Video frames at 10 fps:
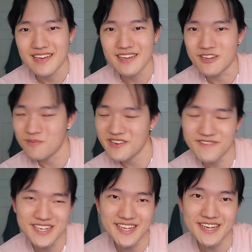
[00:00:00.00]
it'll be a
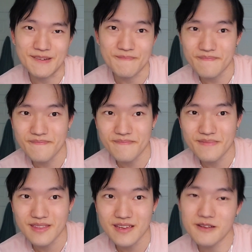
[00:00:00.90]
fun time.
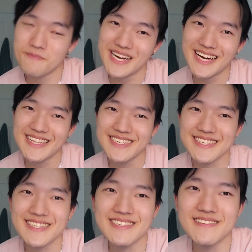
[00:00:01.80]
Bye,
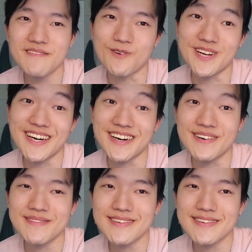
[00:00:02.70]
Alex, for now.